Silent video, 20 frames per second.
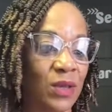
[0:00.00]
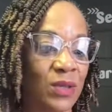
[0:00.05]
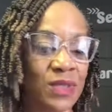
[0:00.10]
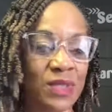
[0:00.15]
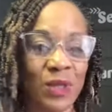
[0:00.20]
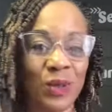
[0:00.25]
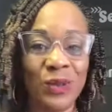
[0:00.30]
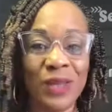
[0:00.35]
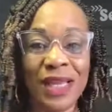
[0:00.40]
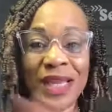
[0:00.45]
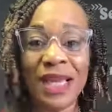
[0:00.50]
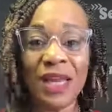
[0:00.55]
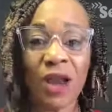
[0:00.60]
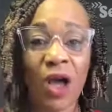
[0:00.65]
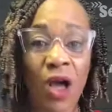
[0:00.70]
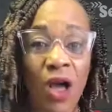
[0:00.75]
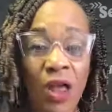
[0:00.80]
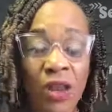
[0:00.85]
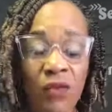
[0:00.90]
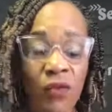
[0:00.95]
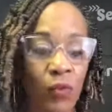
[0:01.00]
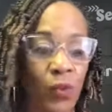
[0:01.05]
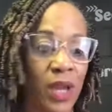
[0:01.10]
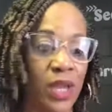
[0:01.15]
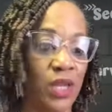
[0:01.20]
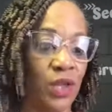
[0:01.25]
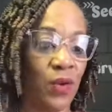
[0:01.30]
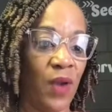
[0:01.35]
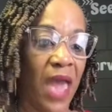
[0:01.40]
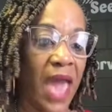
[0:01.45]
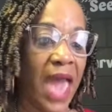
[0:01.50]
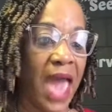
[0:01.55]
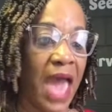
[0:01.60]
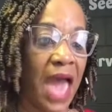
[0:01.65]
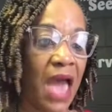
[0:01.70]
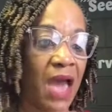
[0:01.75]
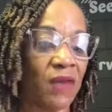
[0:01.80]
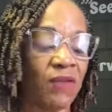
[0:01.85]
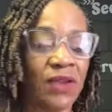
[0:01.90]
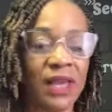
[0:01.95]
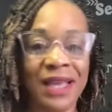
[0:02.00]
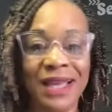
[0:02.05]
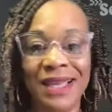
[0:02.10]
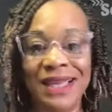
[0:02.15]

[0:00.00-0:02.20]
So look at all of what you have.